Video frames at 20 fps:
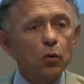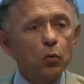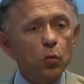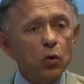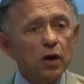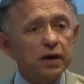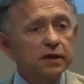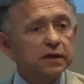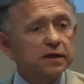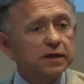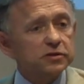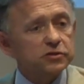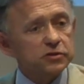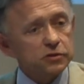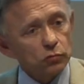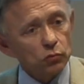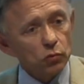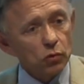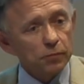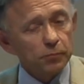what it is
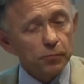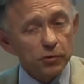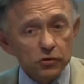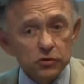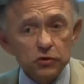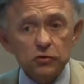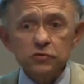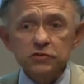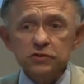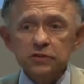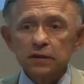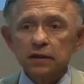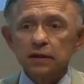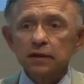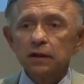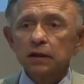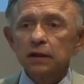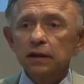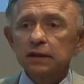that we're producing